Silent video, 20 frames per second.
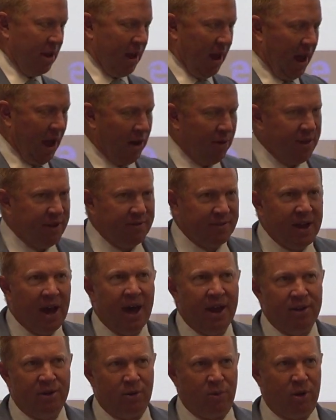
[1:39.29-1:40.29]
how they've
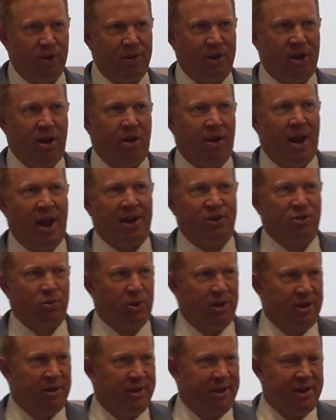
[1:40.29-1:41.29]
gotten to where they are
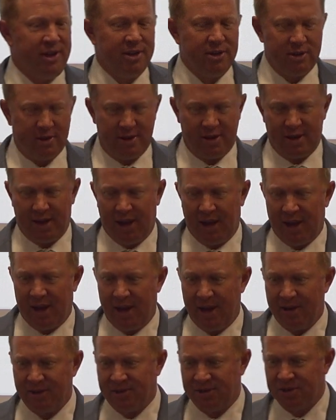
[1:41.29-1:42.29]
actuarially,
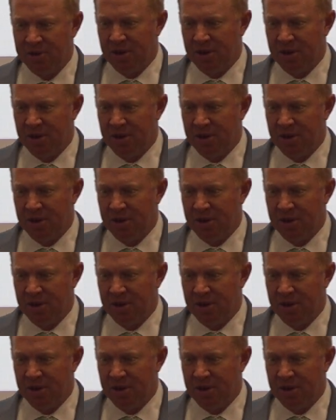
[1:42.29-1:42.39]
and